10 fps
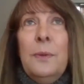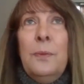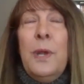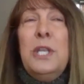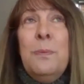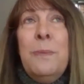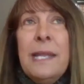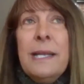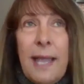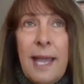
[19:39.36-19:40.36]
when you
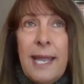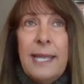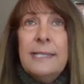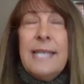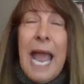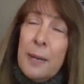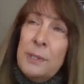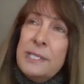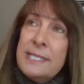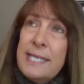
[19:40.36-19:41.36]
meet clients, I
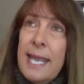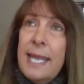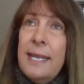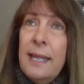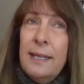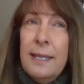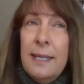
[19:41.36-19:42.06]
would say